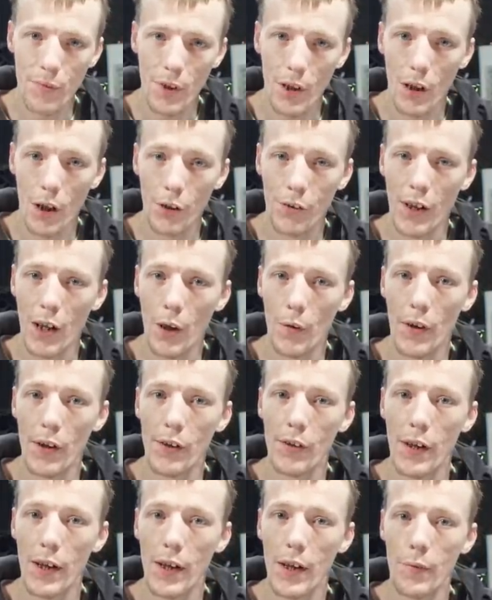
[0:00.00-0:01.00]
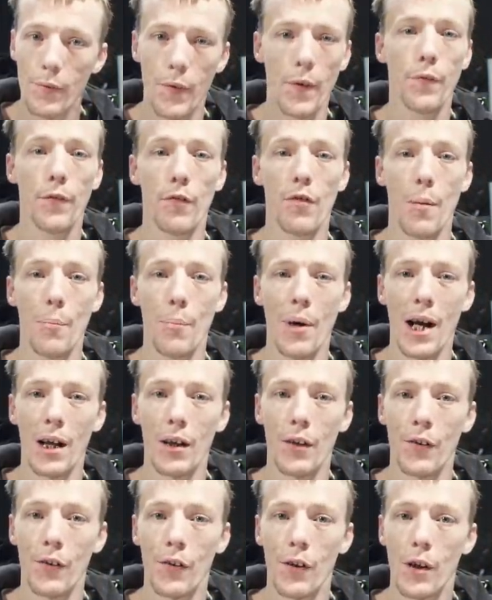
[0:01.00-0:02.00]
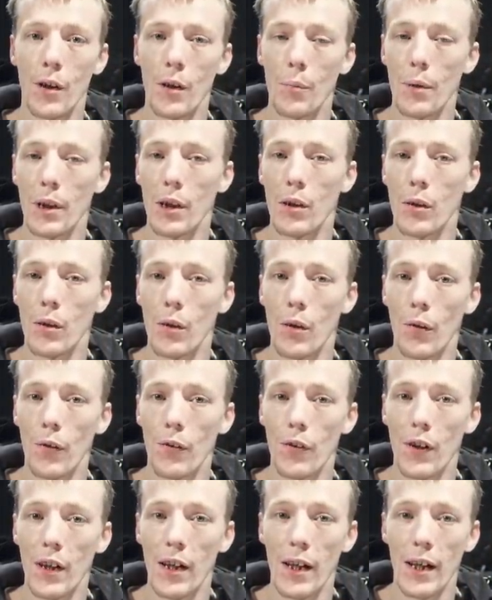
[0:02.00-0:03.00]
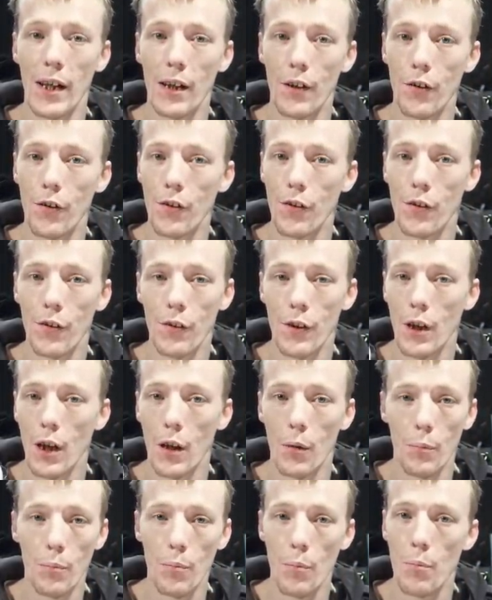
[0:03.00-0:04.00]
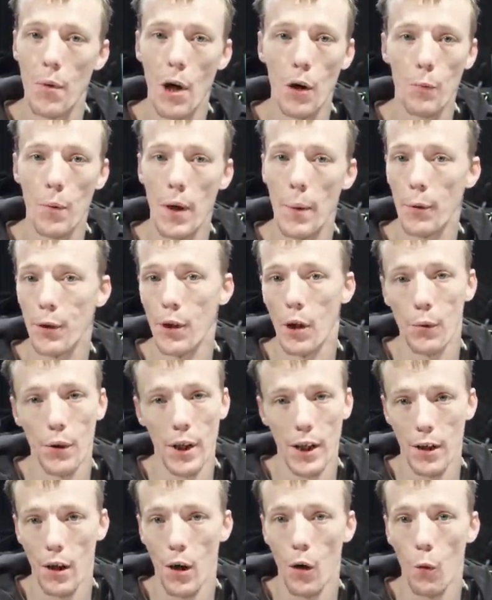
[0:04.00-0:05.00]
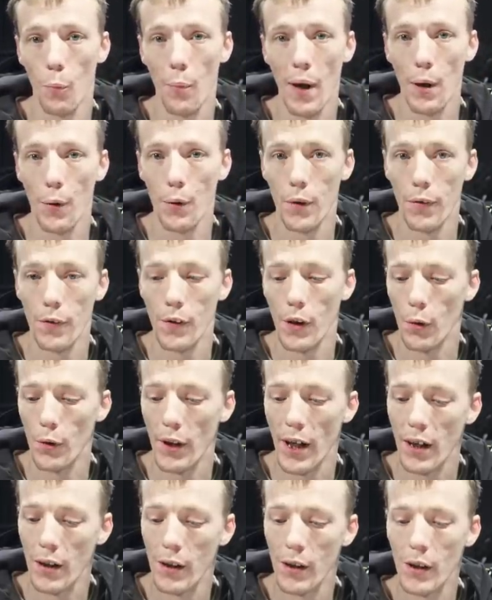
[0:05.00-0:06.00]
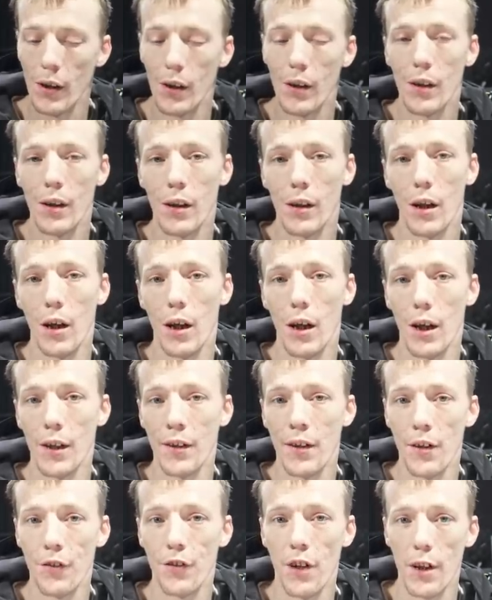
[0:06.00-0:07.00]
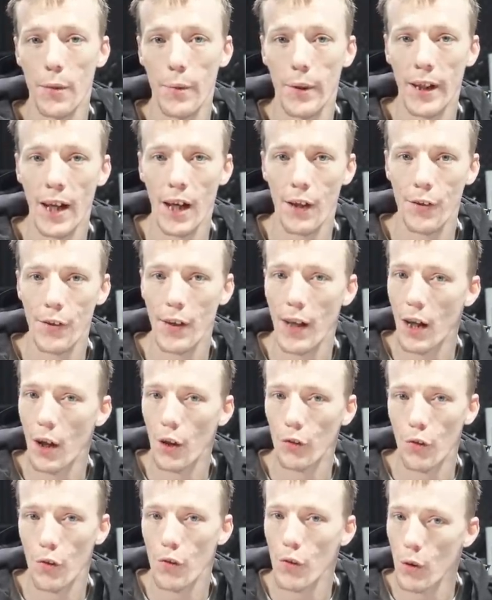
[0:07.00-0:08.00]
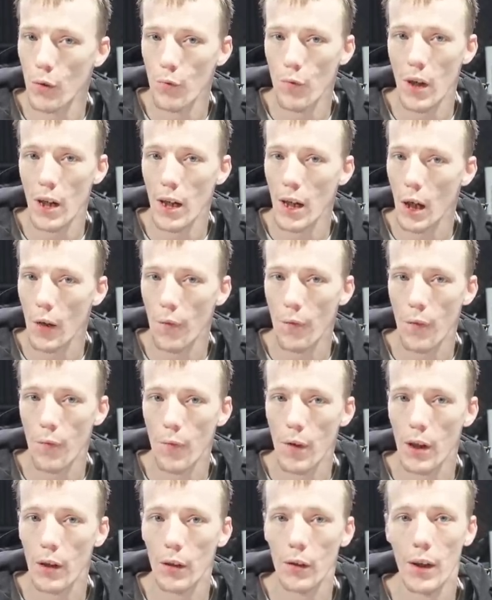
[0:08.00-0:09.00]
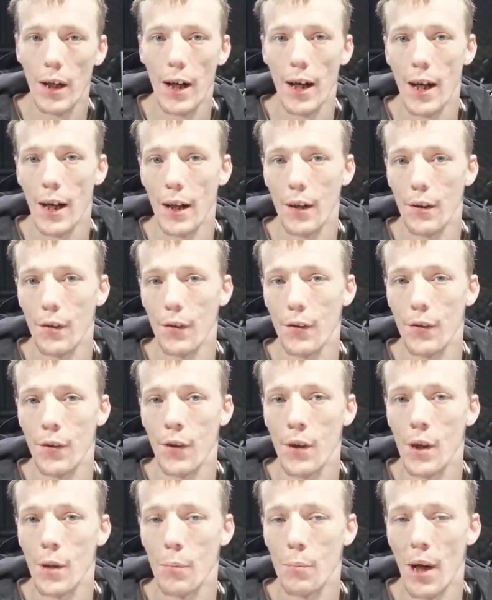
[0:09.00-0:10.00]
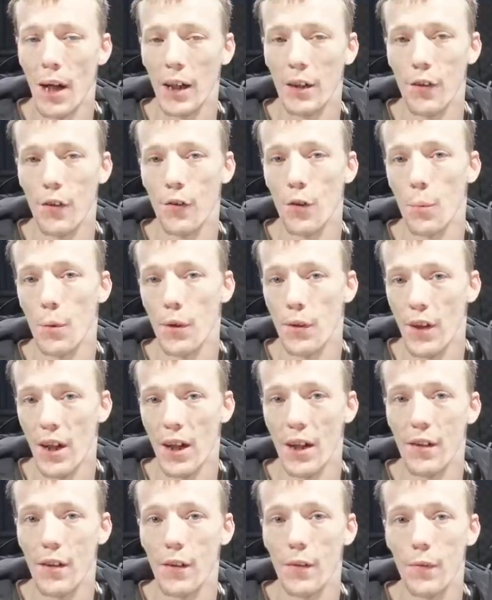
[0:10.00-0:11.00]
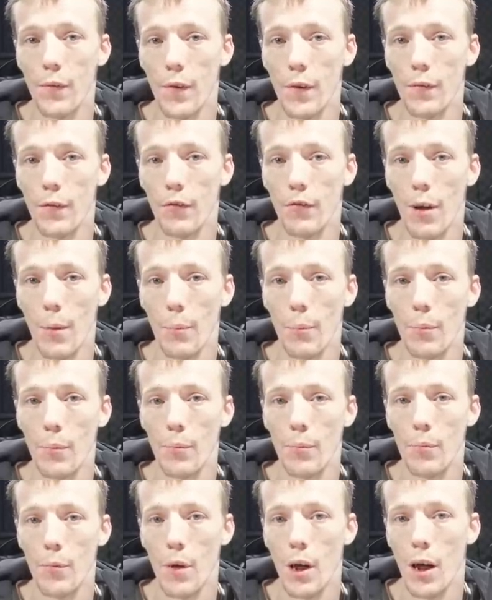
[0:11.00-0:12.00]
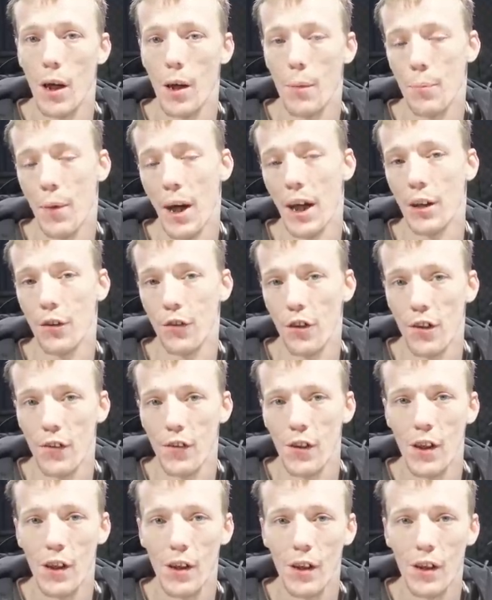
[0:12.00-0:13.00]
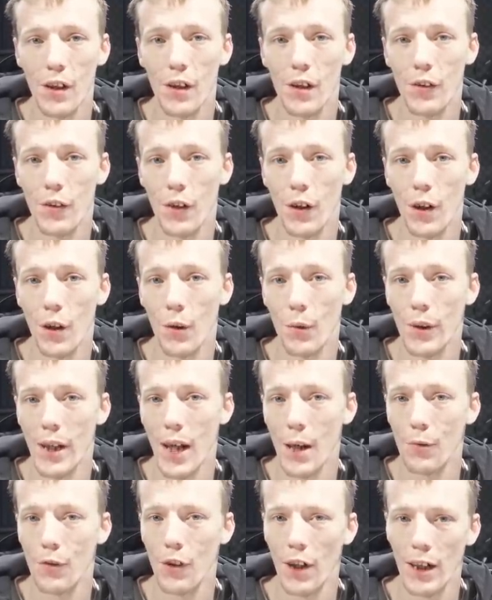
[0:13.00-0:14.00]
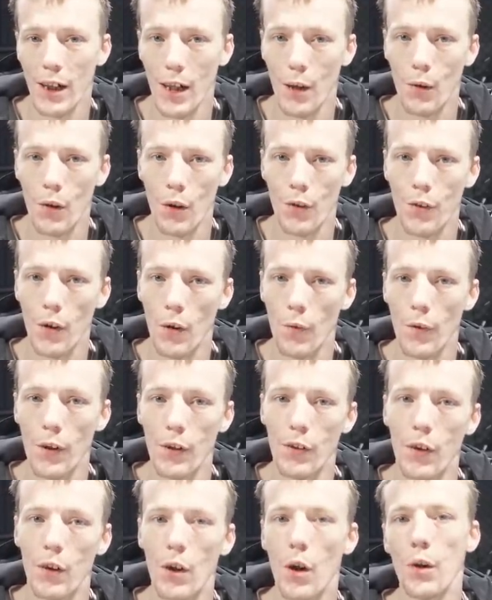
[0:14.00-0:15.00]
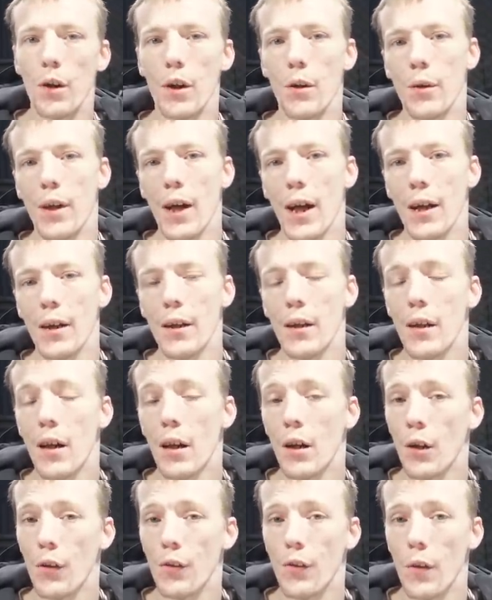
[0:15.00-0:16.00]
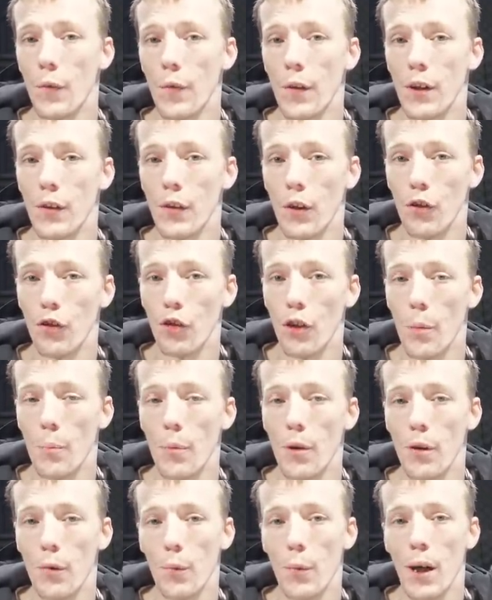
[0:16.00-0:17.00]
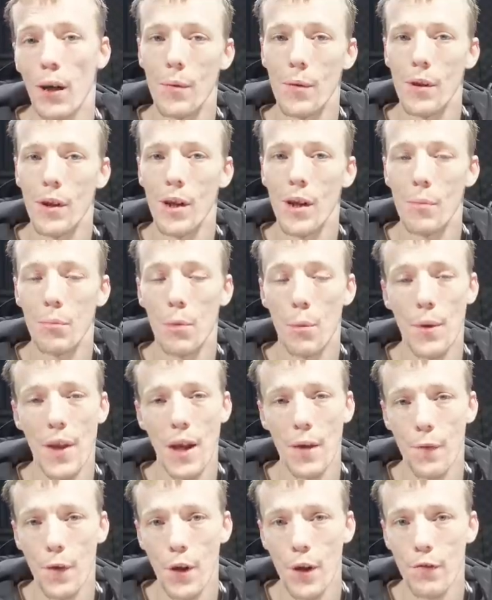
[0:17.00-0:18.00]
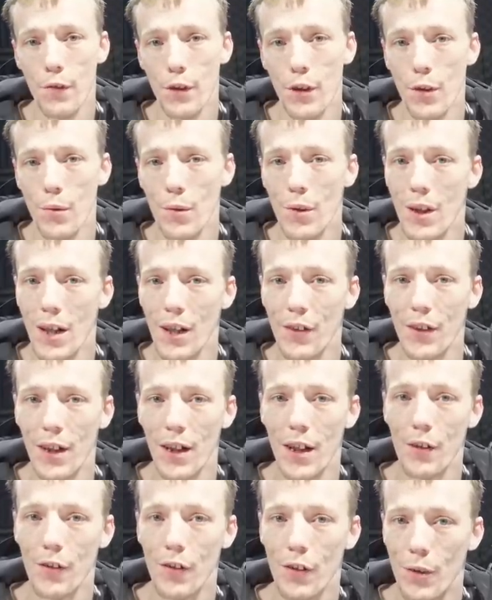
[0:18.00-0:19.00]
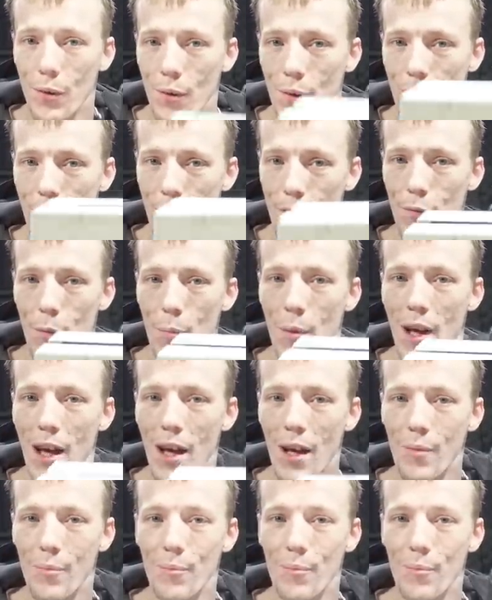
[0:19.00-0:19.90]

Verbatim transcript: I sell this in 50 gram packs because it's, you know, most people don't need a whole pound of solder. Uh, it is genuine Kester, I just unreal it off the reel and package it up and sell it into 50 gram uh, packages. So, yeah, check it out, consolefix.co.uk and consolefix.shop as well. But without further ado, let's get into this repair.